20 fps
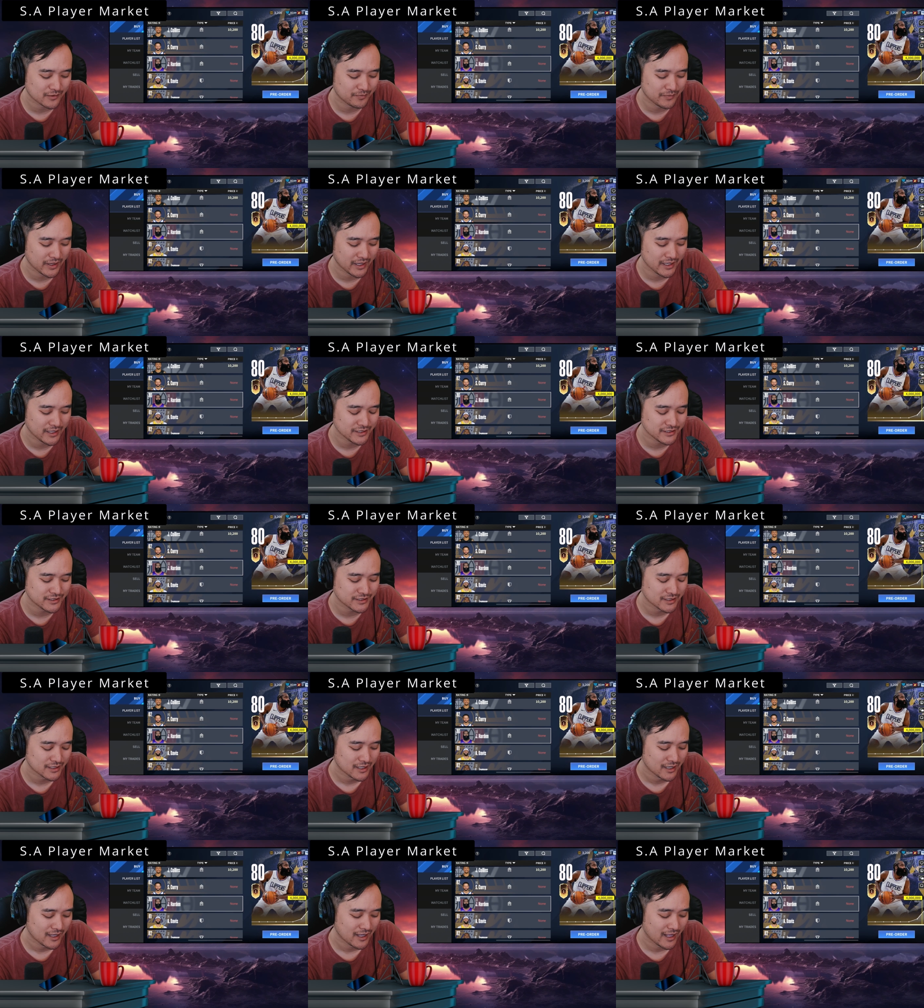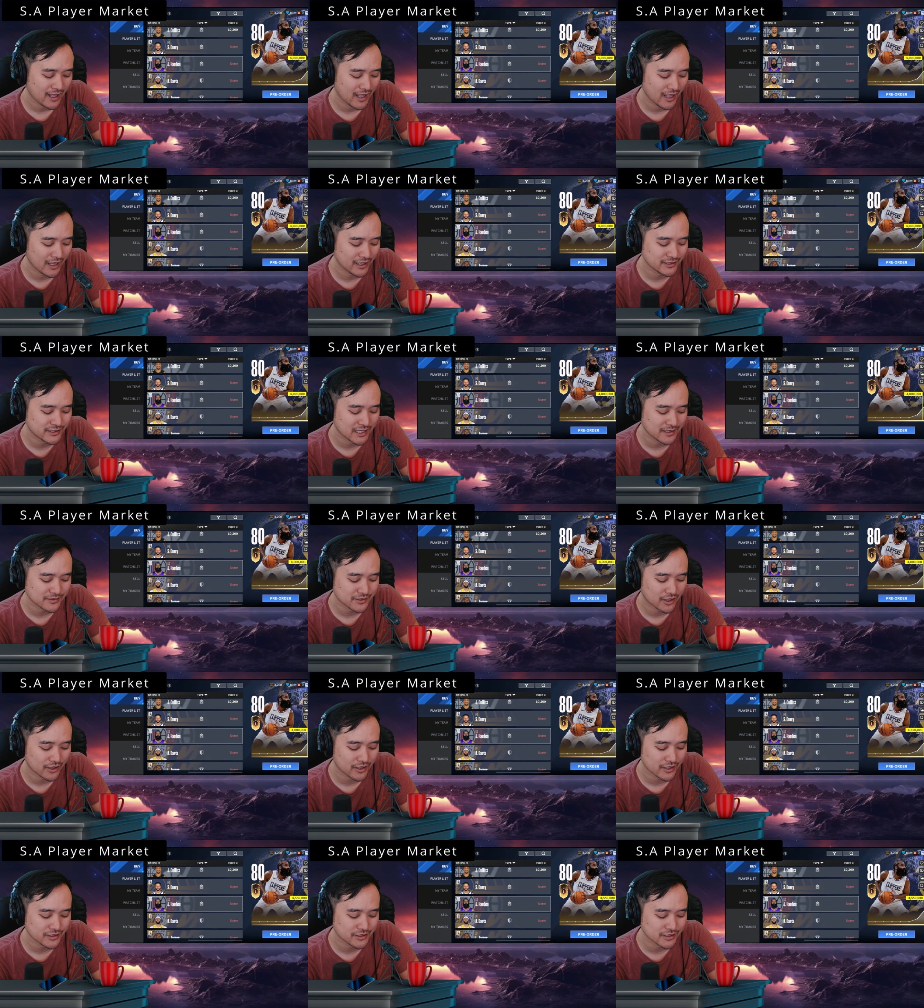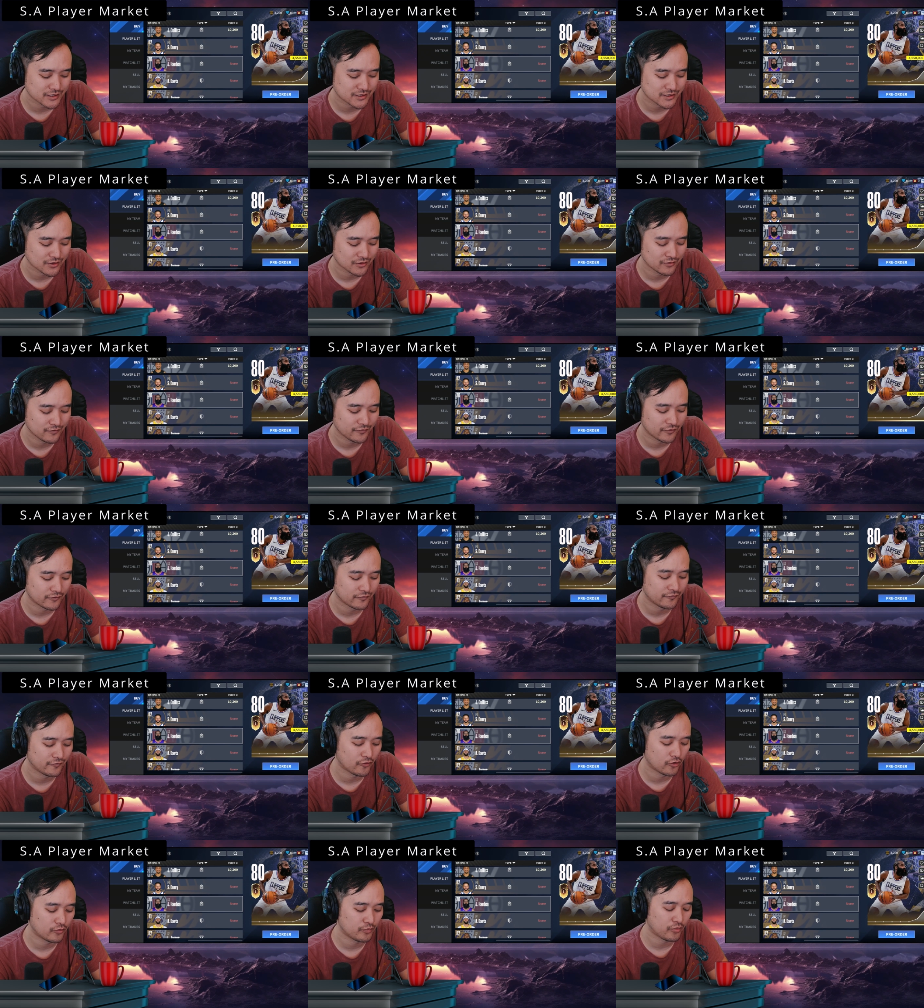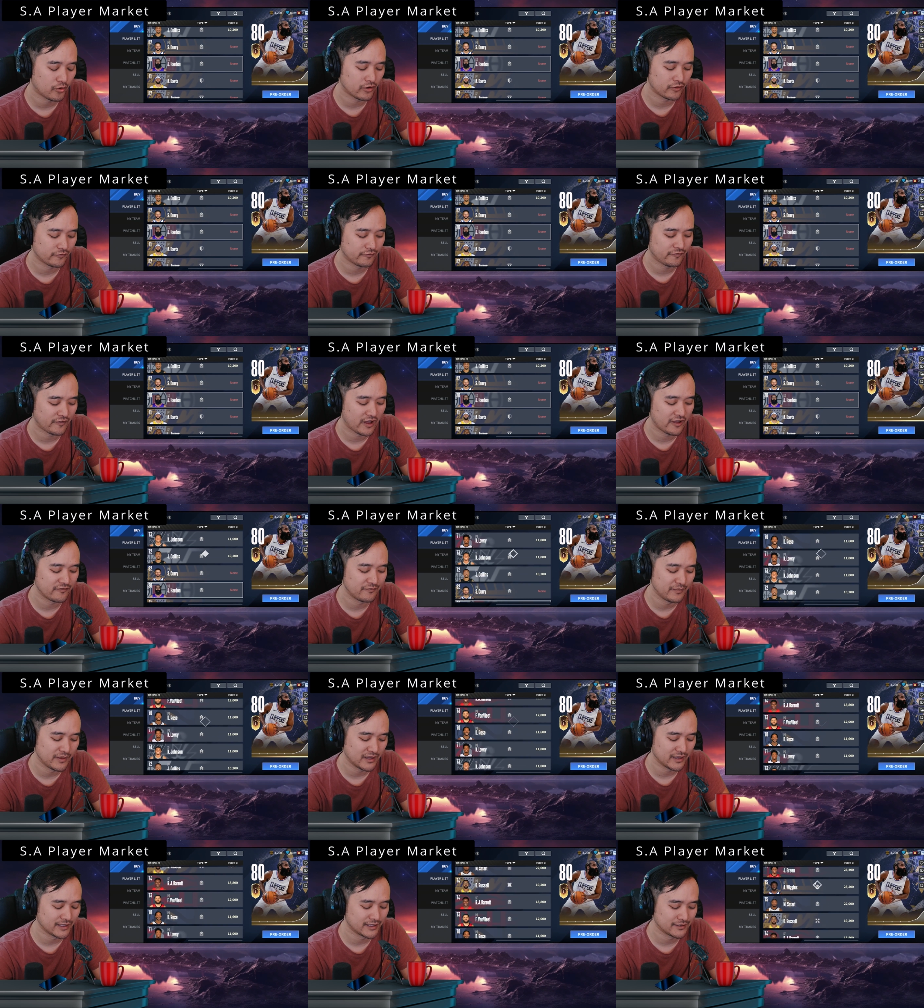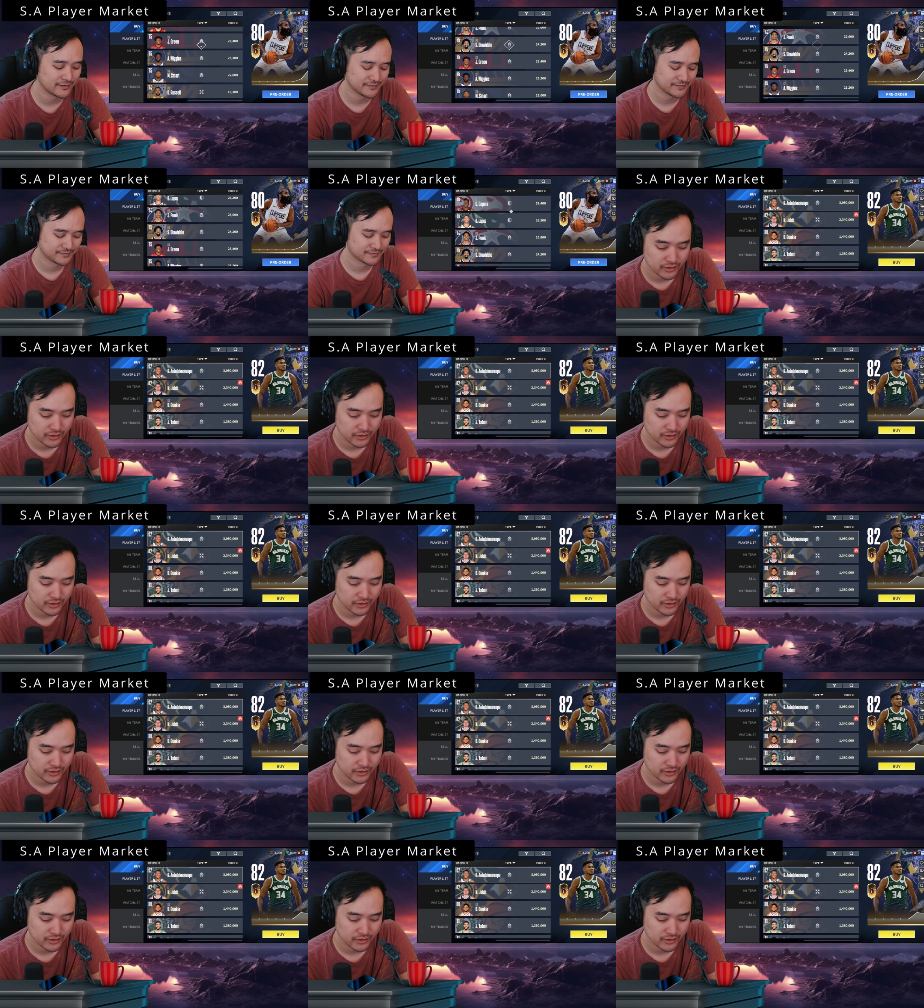the page and James Harden just sold for 4.5 million.